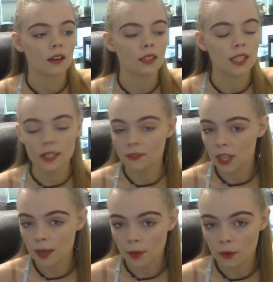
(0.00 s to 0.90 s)
give
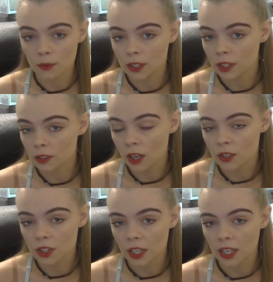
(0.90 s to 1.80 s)
them a really
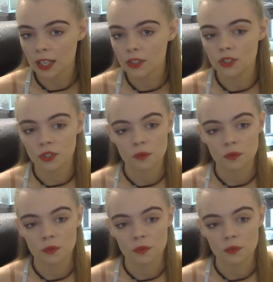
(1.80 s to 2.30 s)
large cage.